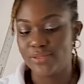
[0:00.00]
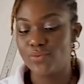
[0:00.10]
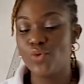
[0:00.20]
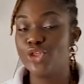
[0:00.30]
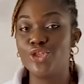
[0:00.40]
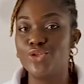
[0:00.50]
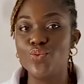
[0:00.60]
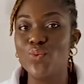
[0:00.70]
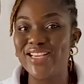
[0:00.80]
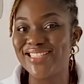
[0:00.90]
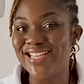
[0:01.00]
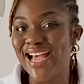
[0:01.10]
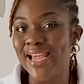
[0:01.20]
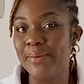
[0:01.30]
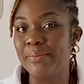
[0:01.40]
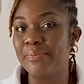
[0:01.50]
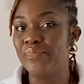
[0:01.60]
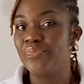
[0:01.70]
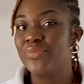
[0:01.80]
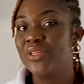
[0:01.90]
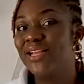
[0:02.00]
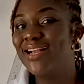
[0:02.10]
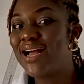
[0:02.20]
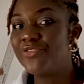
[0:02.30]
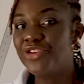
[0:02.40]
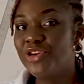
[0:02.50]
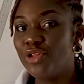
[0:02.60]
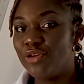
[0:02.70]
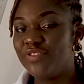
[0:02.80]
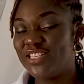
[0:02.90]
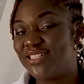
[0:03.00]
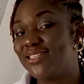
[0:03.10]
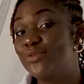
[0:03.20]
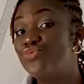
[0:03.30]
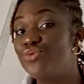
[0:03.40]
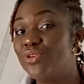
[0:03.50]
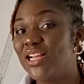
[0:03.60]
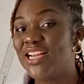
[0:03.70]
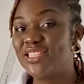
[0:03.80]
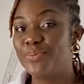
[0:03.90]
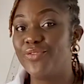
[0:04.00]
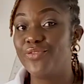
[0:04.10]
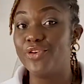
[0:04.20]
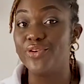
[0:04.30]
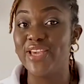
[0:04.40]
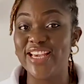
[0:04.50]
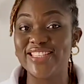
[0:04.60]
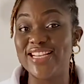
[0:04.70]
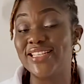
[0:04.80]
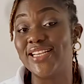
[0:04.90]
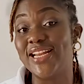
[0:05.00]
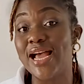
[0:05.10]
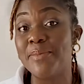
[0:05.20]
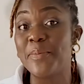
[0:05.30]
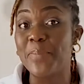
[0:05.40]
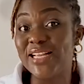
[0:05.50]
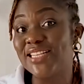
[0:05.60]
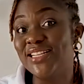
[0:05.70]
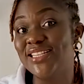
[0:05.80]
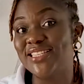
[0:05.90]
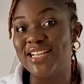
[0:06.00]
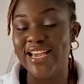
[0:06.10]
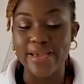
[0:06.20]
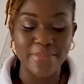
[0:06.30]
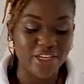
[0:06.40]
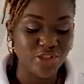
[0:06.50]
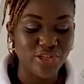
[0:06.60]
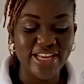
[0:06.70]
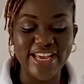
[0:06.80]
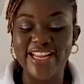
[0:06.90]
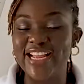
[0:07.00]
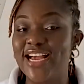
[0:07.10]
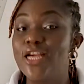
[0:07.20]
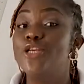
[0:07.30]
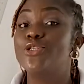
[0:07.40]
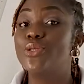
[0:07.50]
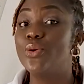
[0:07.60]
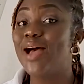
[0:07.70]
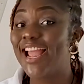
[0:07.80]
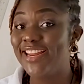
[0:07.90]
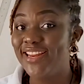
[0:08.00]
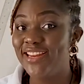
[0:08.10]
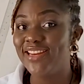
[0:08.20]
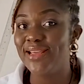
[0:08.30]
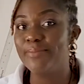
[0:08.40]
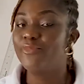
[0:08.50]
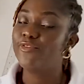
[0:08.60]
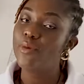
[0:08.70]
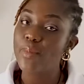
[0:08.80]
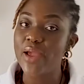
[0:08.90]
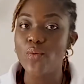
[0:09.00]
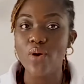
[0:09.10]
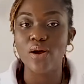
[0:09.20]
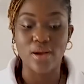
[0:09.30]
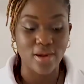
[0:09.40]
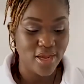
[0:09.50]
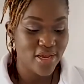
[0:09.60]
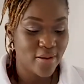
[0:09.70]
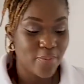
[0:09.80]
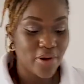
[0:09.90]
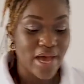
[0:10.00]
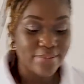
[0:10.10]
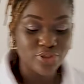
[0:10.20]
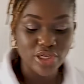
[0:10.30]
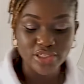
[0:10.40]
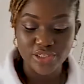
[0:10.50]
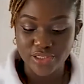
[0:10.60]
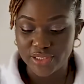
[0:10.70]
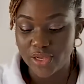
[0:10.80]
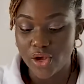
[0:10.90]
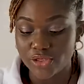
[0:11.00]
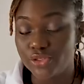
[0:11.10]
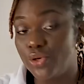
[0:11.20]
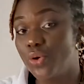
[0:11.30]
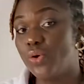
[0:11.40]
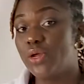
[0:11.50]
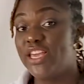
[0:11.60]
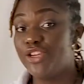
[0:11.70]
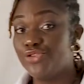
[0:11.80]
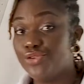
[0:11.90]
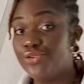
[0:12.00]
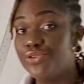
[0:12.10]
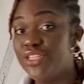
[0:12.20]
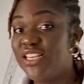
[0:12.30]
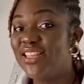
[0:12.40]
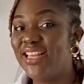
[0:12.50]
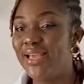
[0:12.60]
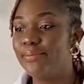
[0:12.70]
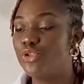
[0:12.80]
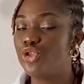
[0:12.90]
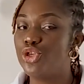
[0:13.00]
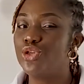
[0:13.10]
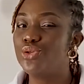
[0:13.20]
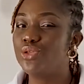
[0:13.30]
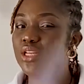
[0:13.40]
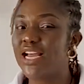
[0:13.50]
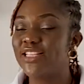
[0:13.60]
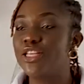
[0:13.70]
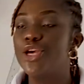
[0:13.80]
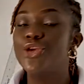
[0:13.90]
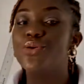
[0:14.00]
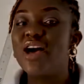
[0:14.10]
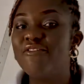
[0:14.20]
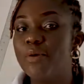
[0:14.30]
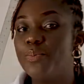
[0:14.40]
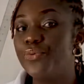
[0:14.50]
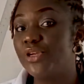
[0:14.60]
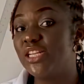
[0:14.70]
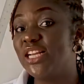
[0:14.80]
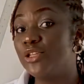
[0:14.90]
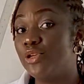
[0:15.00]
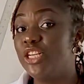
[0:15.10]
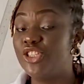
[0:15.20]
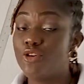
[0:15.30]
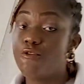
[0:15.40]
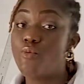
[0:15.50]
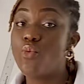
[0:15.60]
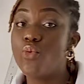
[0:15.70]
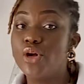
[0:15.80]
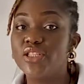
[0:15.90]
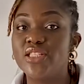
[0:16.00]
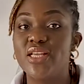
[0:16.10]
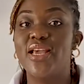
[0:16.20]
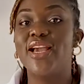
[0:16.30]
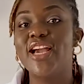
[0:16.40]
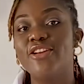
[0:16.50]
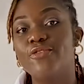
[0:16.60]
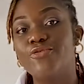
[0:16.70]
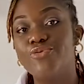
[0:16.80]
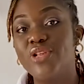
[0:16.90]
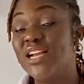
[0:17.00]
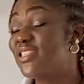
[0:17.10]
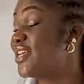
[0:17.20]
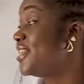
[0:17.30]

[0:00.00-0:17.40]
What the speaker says: want you to waste time gathering all of these rulers before you get started. I'm a patternist, like I mentioned earlier, so I need them for my work, but I'm just also introducing them to you so that you have a broader knowledge of what kind of rulers are